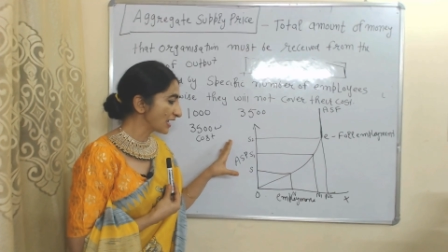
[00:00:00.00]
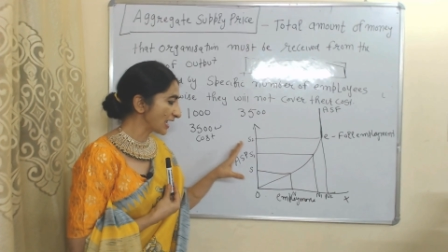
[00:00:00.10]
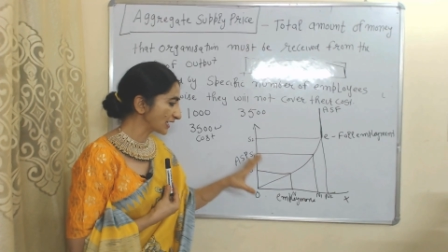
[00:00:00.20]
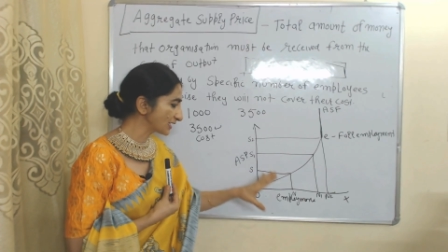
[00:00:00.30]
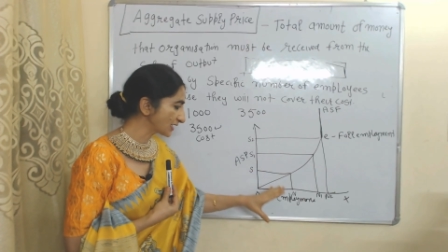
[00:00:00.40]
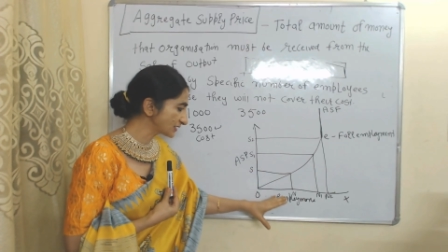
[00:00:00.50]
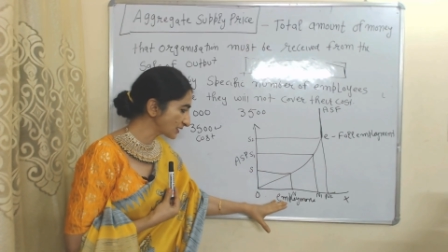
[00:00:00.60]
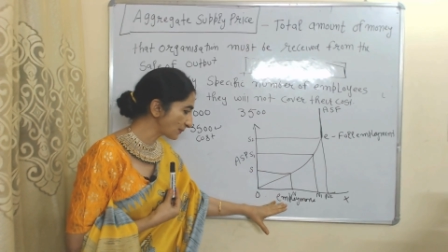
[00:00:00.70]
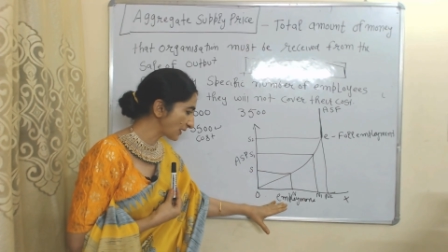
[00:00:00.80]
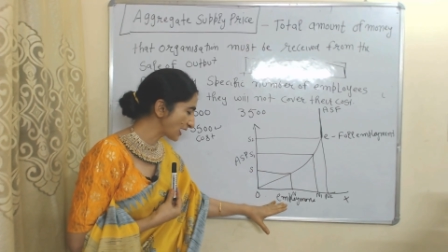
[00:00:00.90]
Aggregate
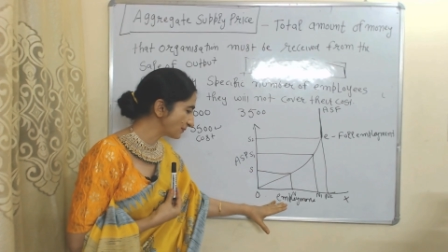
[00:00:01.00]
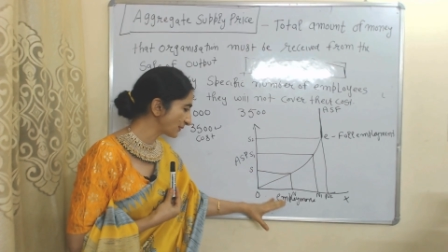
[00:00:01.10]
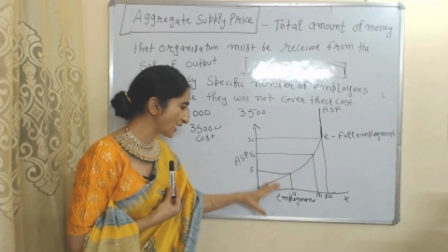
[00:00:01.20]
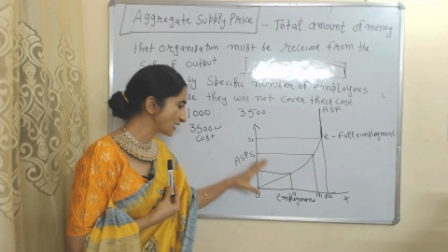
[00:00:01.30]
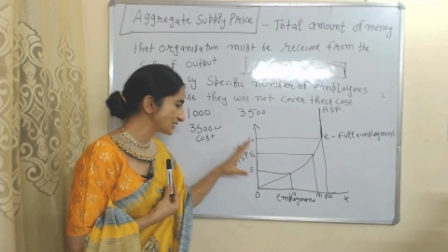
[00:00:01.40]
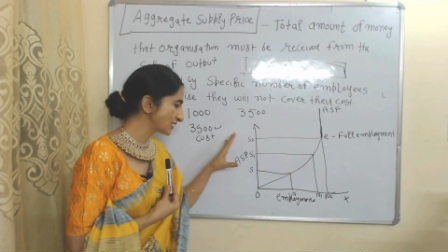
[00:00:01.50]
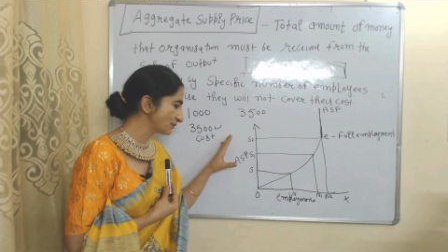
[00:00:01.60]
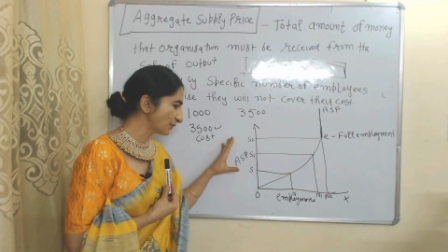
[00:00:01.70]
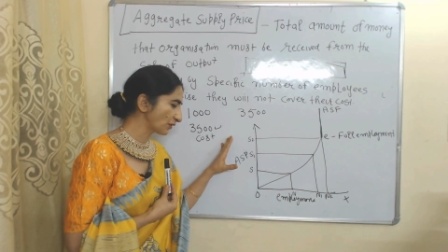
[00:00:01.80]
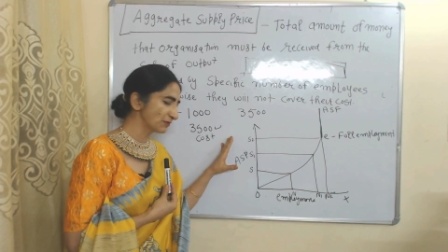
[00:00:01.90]
supply price and
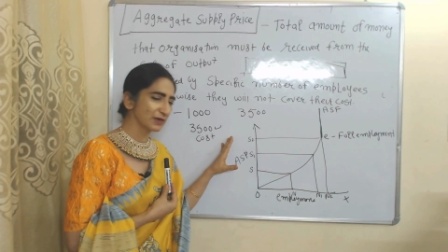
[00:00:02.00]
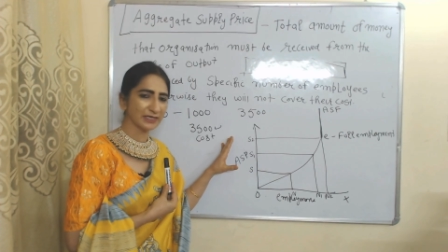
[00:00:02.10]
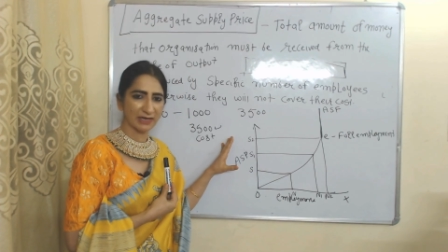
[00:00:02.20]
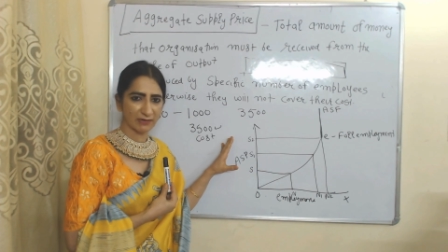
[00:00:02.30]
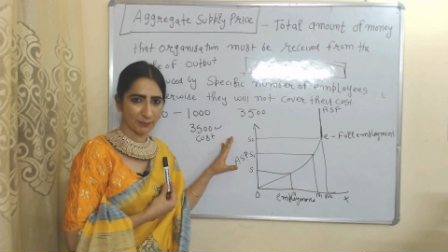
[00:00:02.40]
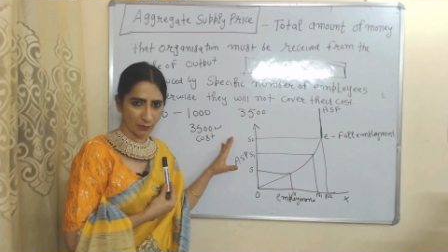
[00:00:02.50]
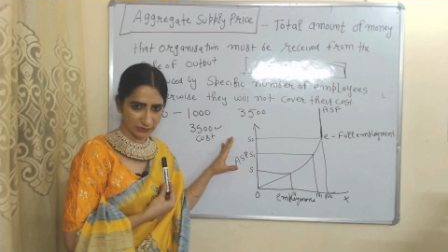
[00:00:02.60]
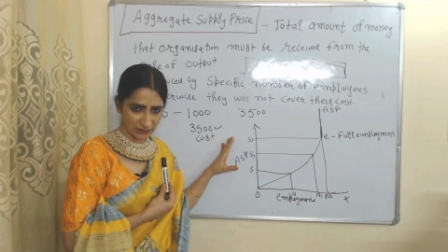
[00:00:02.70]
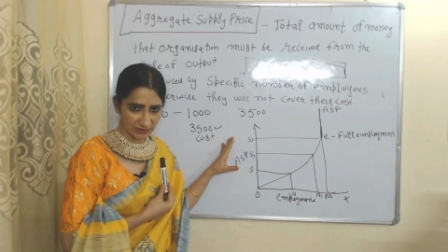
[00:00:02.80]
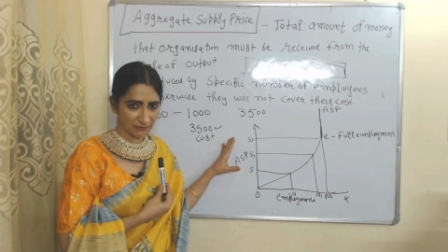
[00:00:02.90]
employment have a
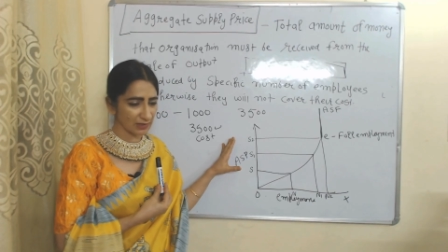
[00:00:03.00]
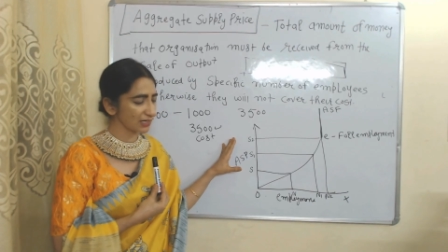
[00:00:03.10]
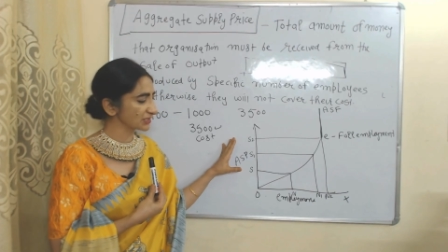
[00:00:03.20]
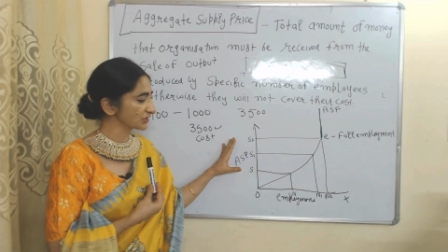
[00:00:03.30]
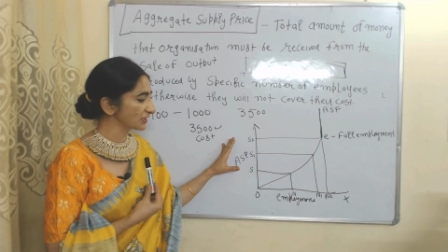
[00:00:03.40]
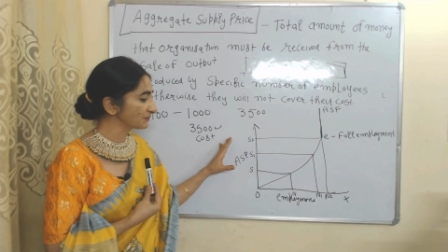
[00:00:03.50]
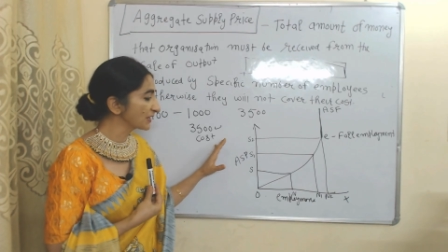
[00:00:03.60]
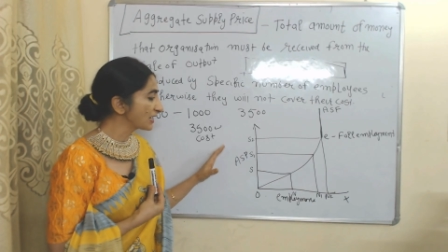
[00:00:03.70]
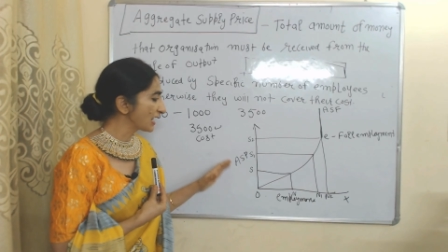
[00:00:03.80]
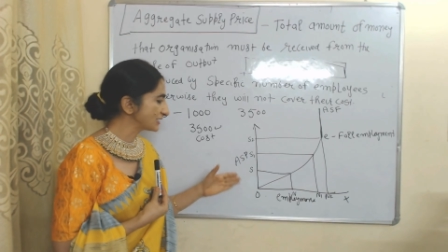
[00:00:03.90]
positive relation.
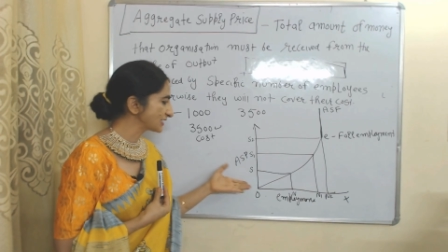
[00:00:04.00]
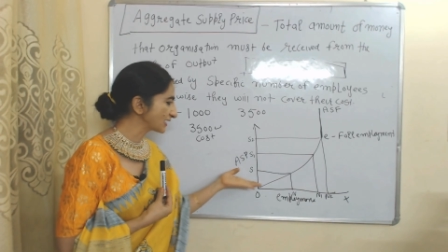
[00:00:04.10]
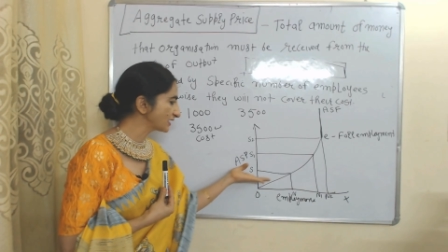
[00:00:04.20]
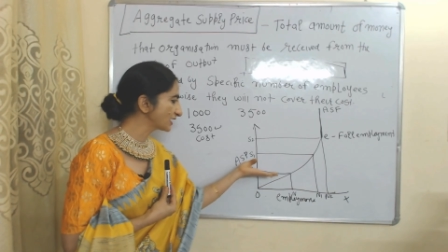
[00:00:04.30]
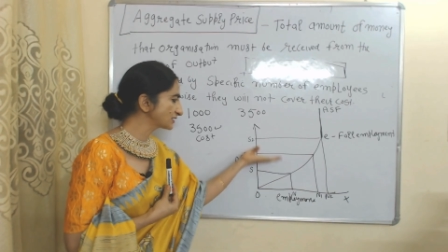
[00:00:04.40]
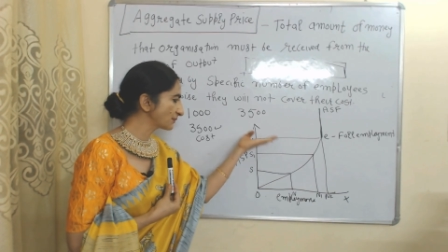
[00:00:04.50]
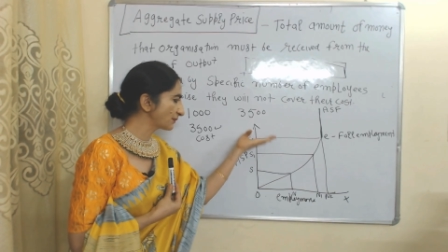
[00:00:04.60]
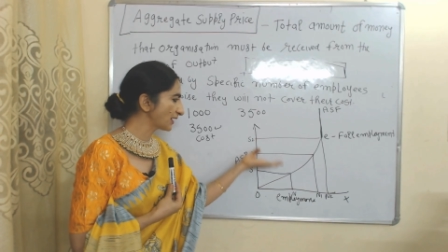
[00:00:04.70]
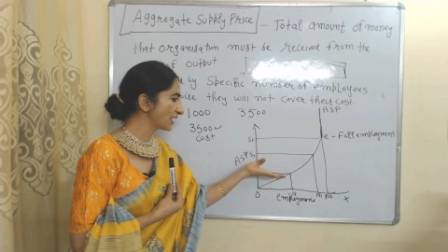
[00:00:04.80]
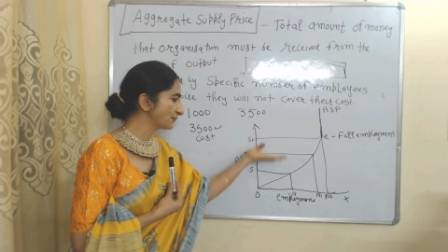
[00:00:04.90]
As aggregate
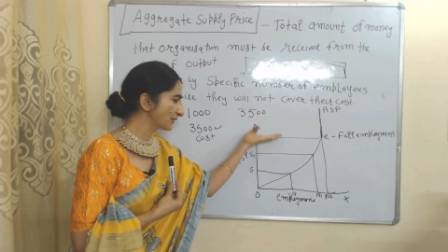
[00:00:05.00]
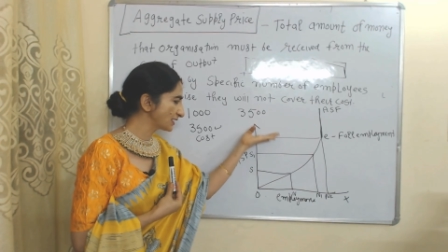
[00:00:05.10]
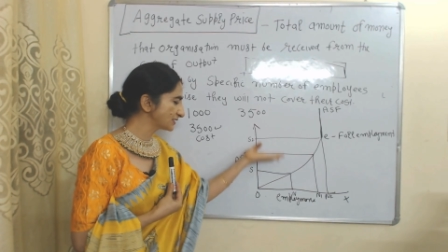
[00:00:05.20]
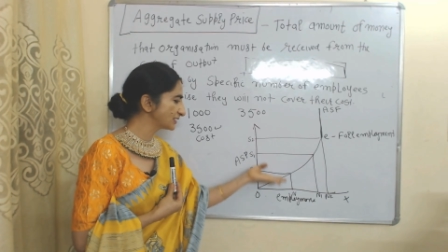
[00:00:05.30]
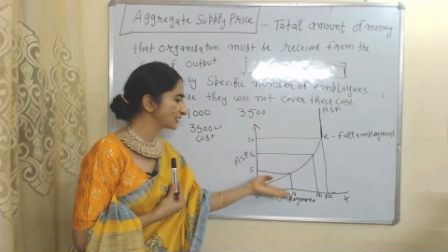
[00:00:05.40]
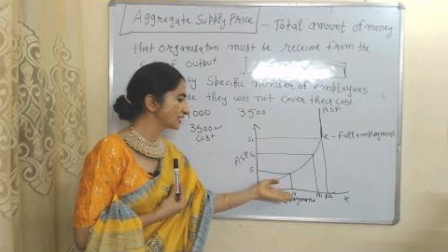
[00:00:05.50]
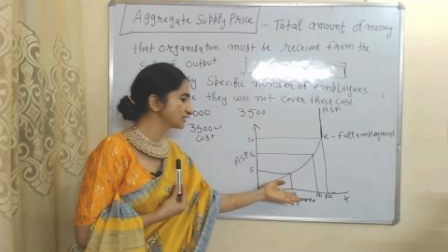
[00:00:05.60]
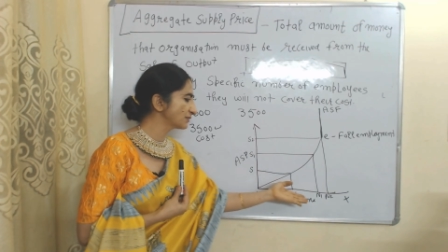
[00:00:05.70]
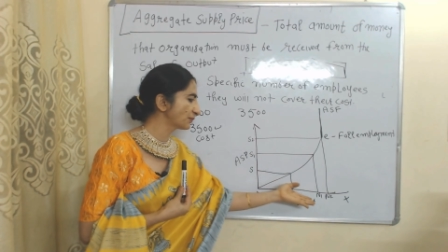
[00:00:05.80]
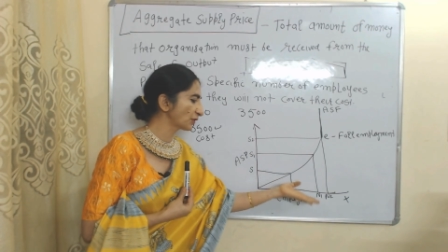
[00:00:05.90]
supply price
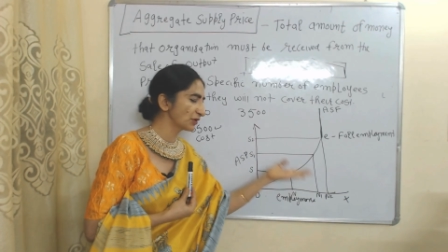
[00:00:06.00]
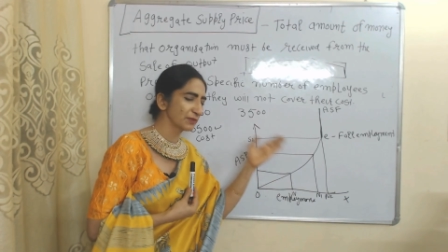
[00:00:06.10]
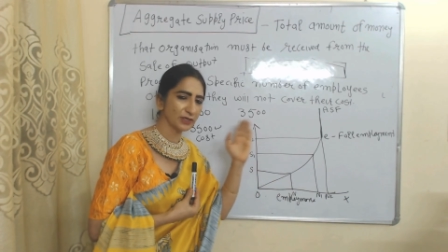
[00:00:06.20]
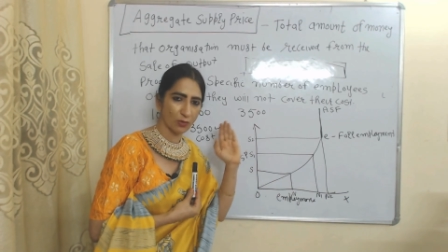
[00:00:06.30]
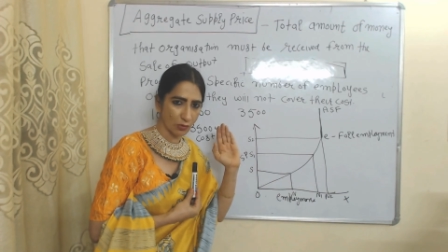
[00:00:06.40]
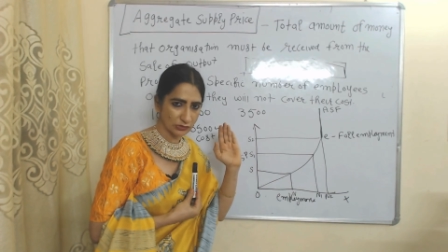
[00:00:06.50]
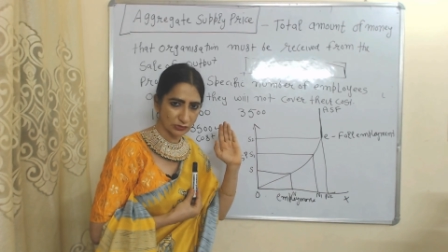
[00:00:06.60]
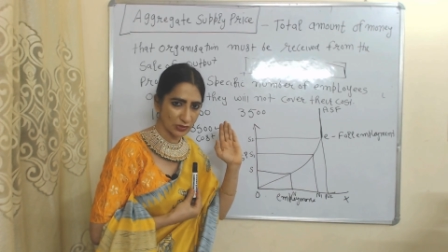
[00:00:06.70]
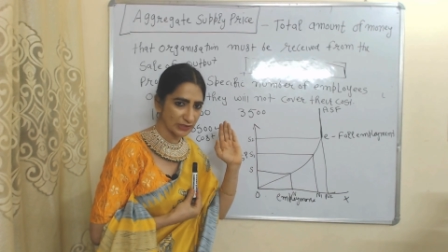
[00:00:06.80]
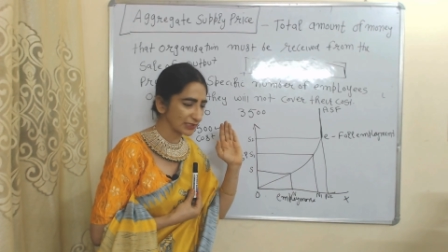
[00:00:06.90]
increase, employment
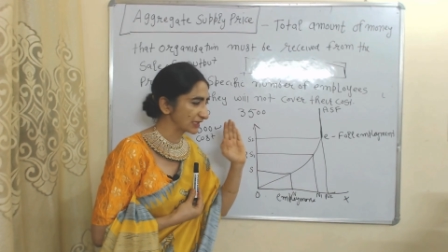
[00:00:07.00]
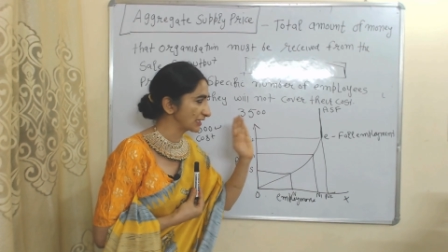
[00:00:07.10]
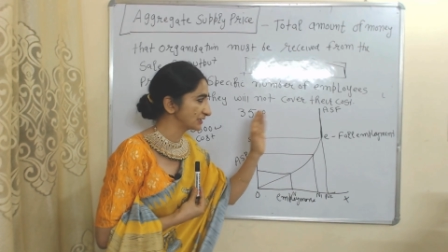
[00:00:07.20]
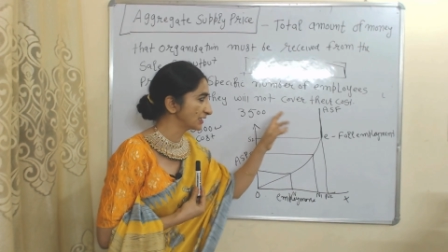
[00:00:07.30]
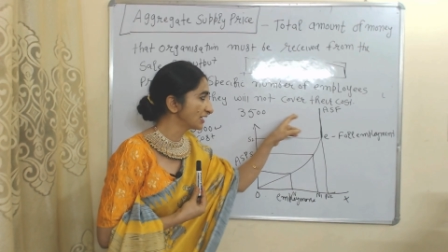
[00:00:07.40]
also increase.